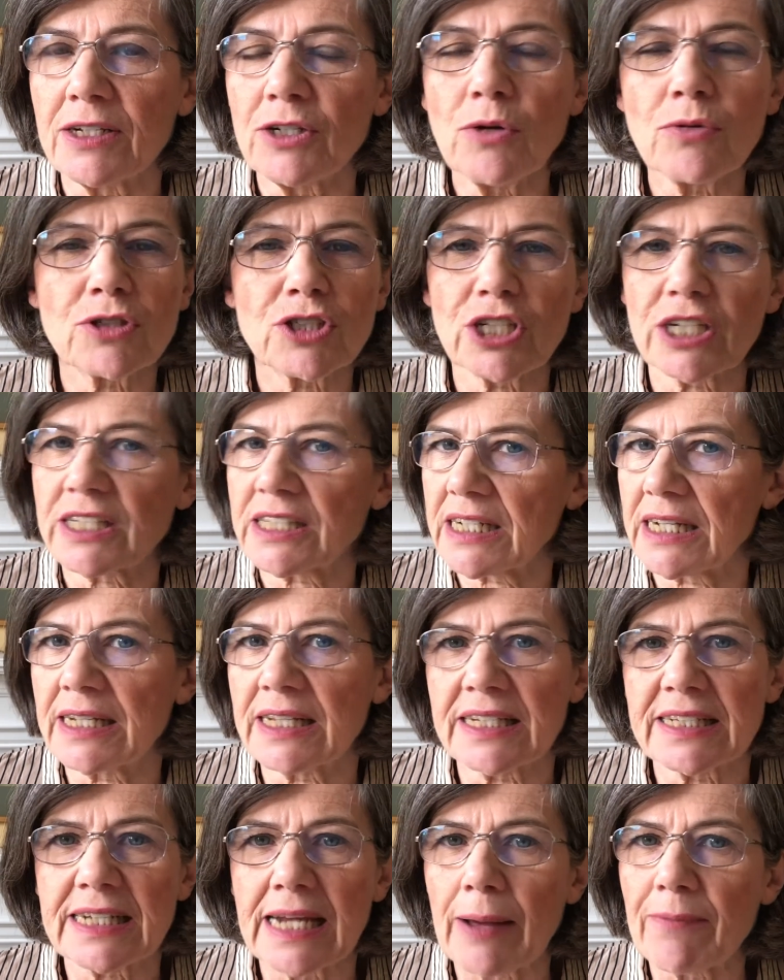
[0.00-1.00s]
not just in the
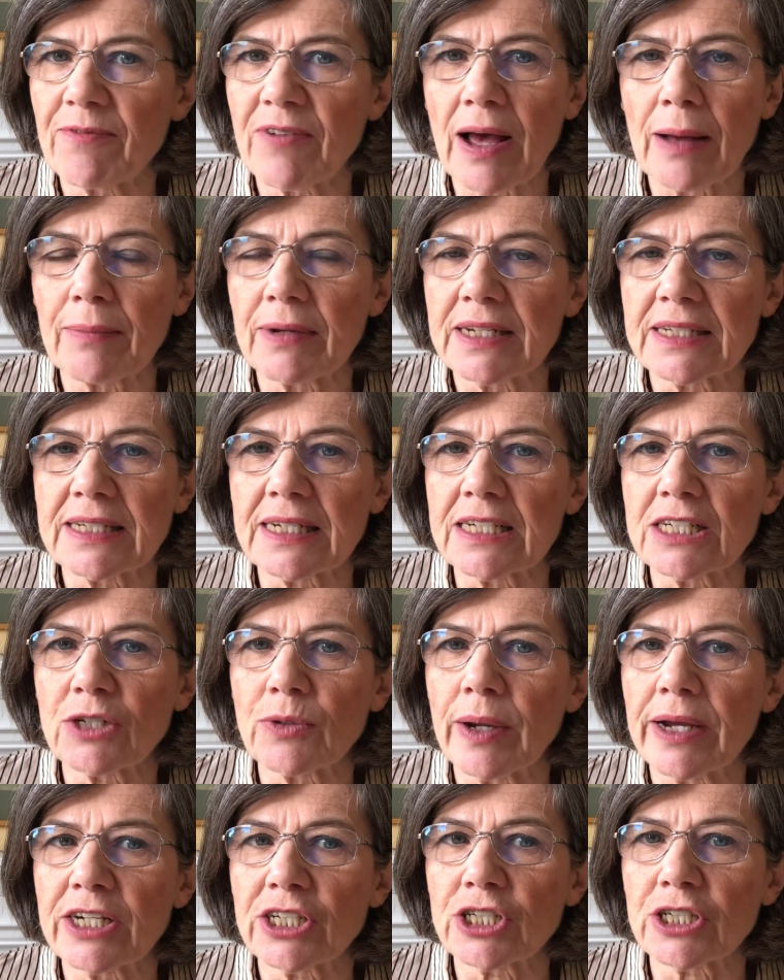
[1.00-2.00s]
stepfamily
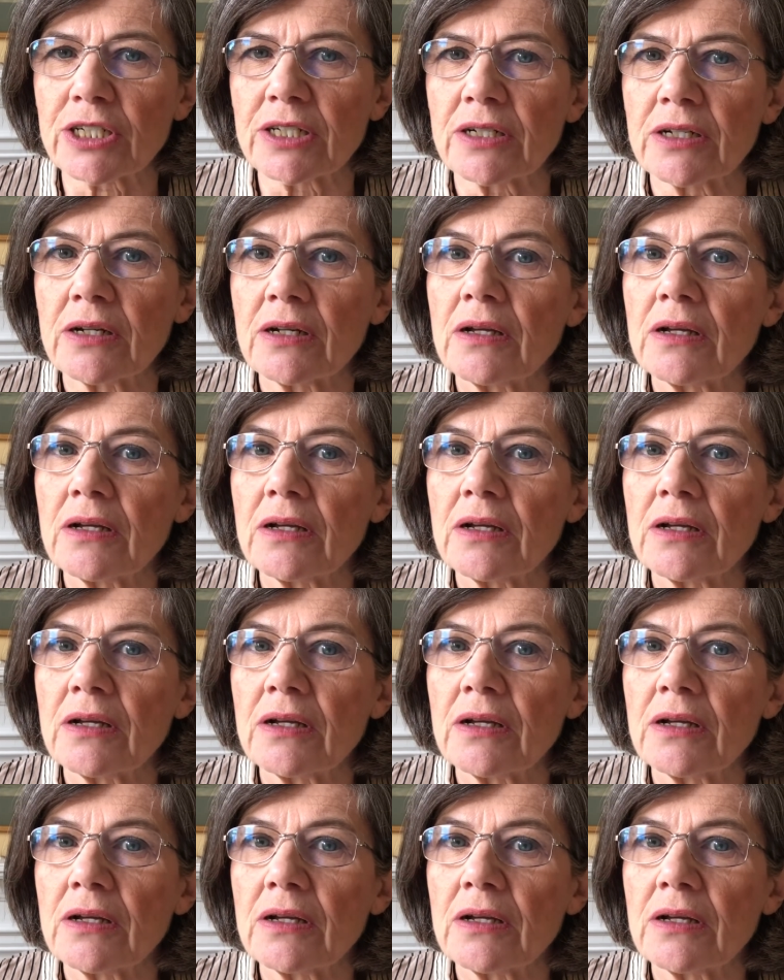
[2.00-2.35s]
situation,